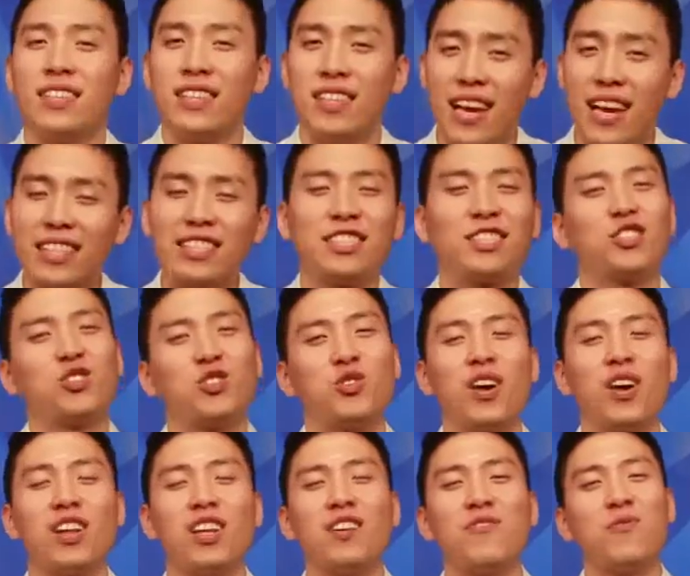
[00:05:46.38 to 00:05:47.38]
Yes,
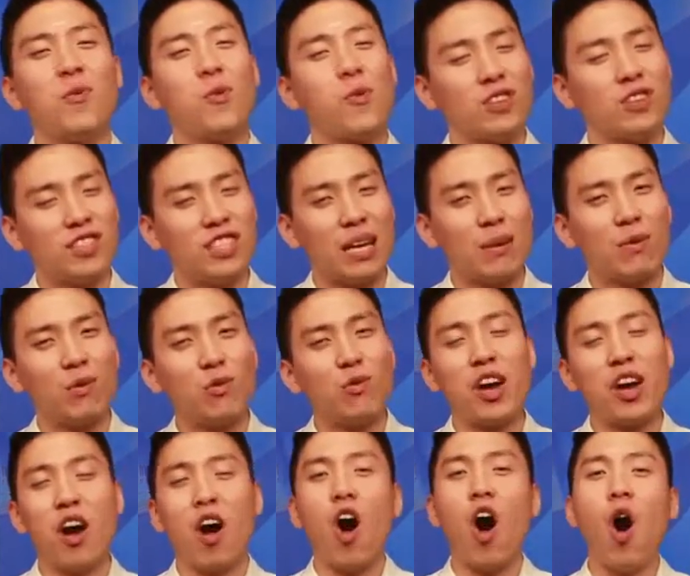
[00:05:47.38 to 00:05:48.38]
24/7,
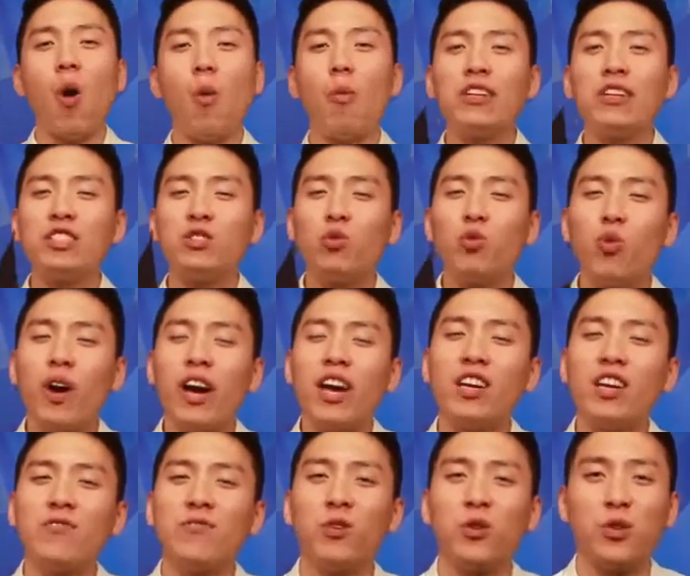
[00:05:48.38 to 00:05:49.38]
we are always
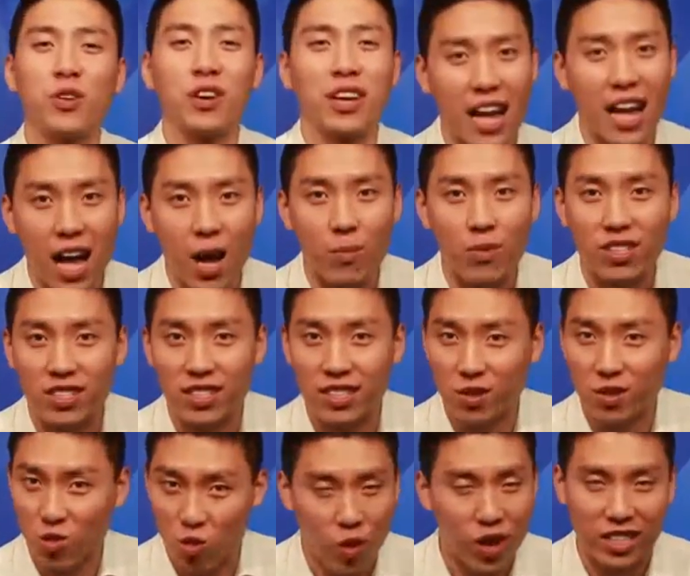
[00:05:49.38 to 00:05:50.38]
waiting for your comments
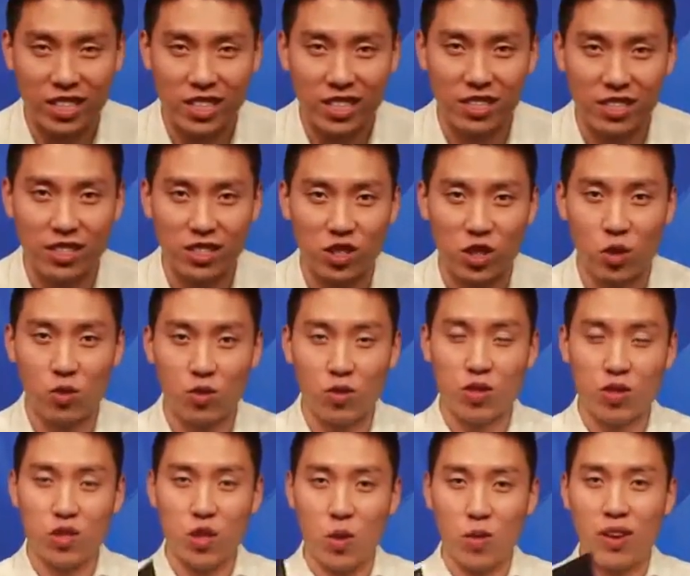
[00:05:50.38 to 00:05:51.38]
and questions, so
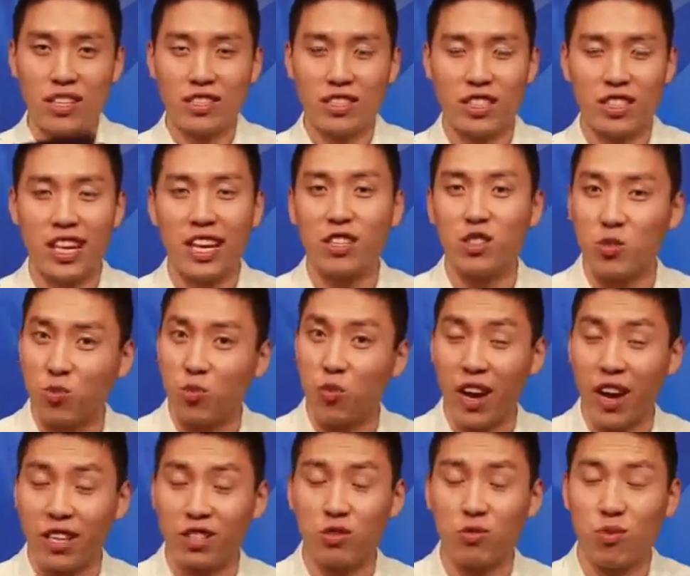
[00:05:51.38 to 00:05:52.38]
don't hesitate to
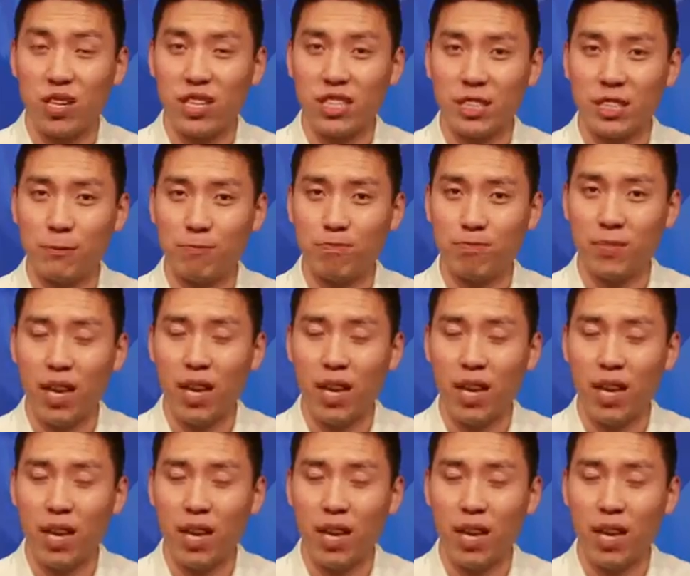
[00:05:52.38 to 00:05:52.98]
write to us.